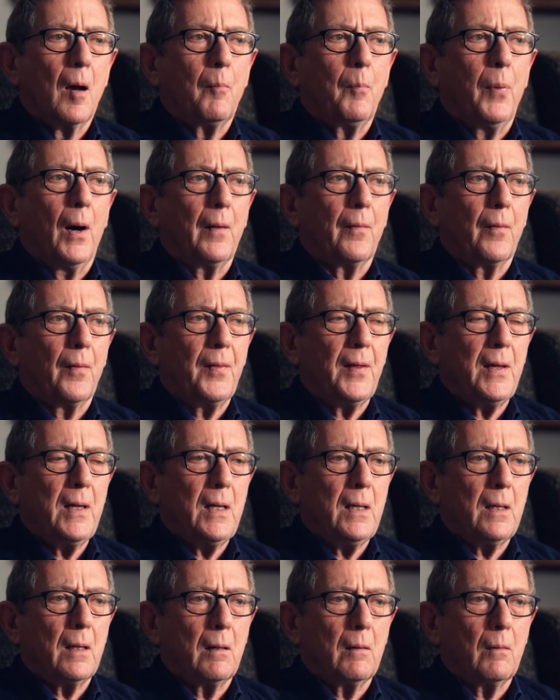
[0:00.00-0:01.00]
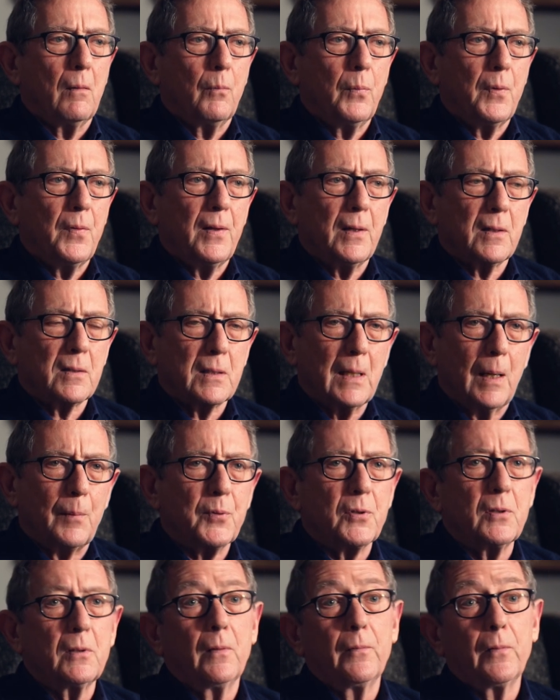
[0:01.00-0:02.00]
But the, with the
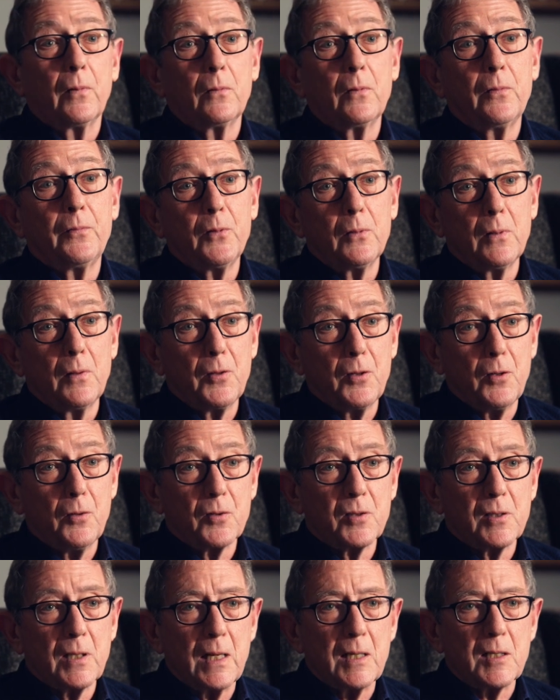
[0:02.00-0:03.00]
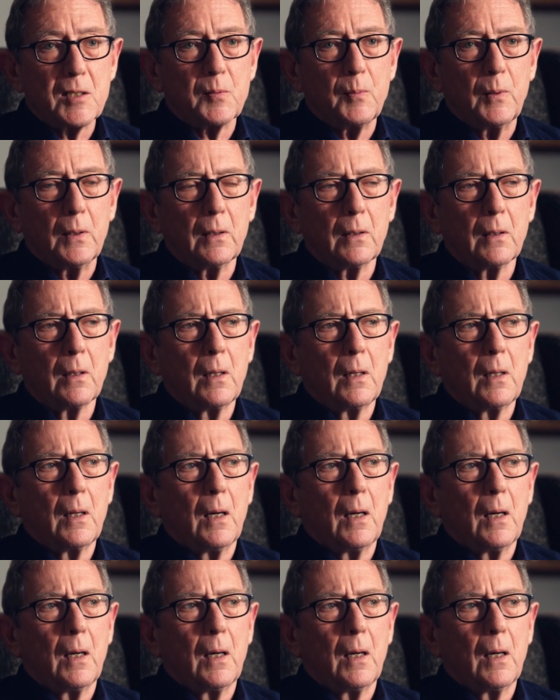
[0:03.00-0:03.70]
exception of a review in the New Statesman,